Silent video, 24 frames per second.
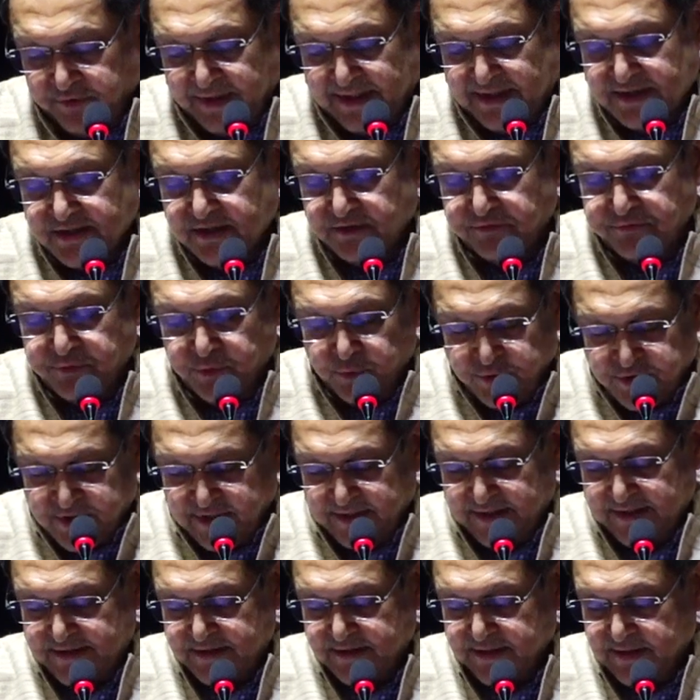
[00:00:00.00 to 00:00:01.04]
far as the future
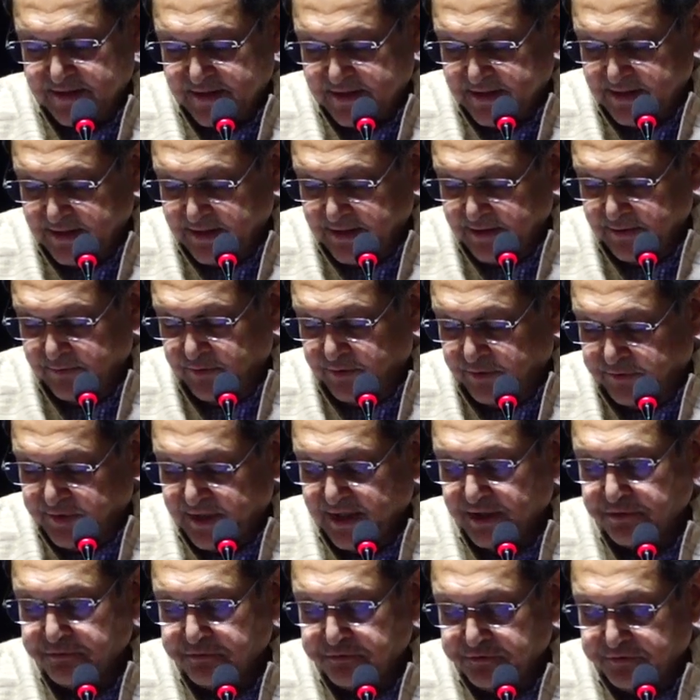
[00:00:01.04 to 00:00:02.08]
is concerned, we
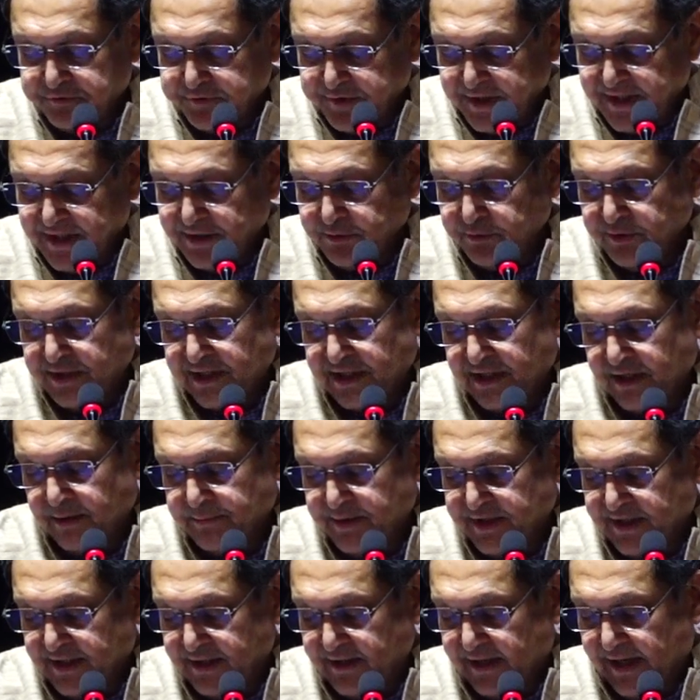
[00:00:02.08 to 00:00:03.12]
are free to
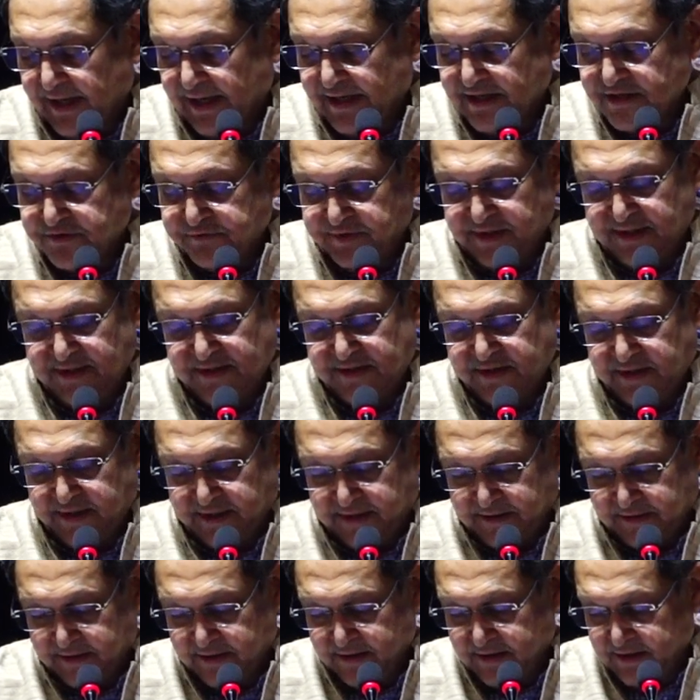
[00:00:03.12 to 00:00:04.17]
determine it as we
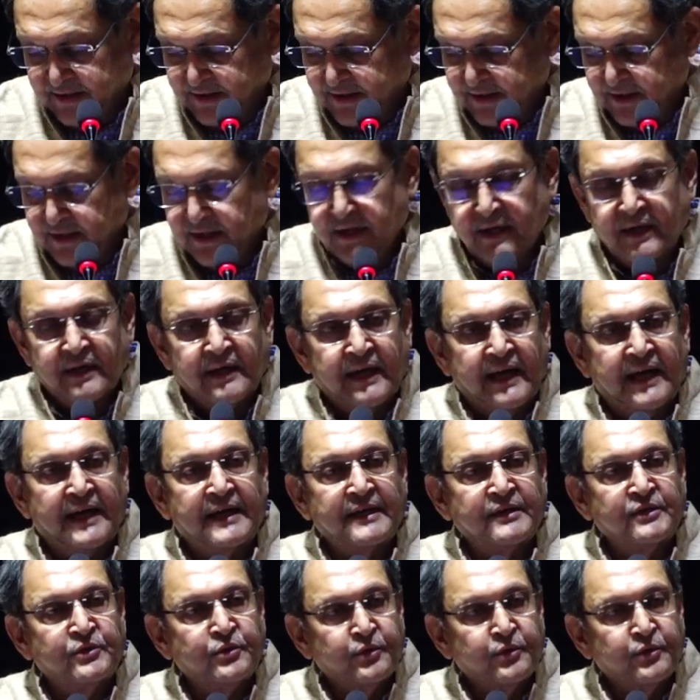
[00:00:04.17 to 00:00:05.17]
desire. And